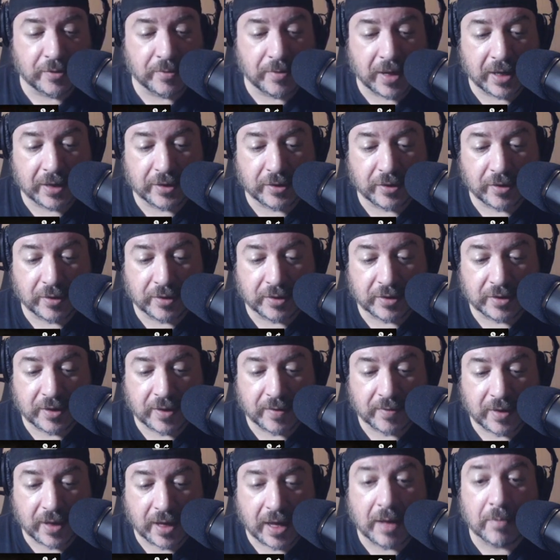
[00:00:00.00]
imagine all the
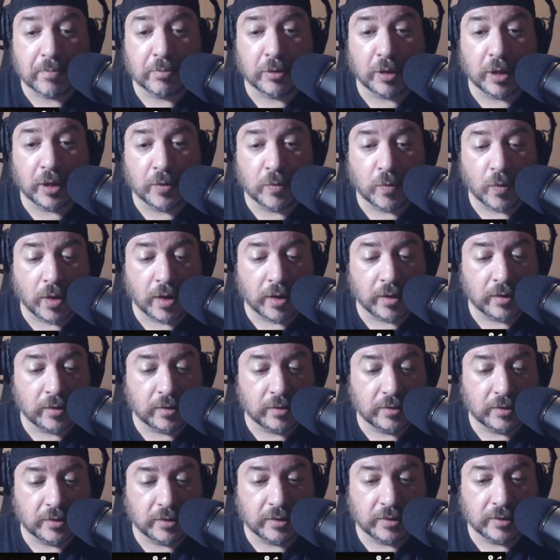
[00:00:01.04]
stuff?
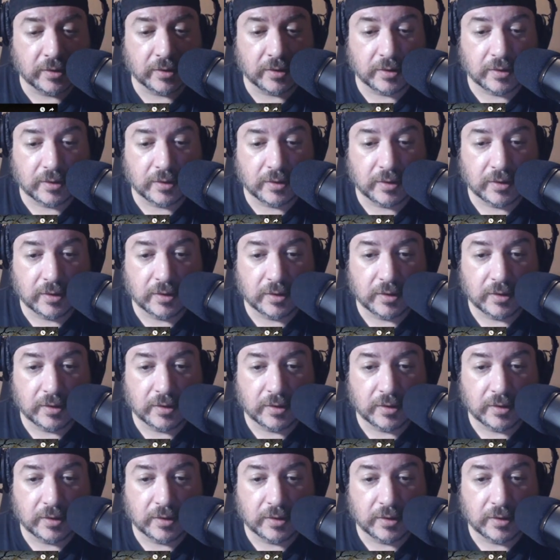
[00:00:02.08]
Bloodwater, Jesus.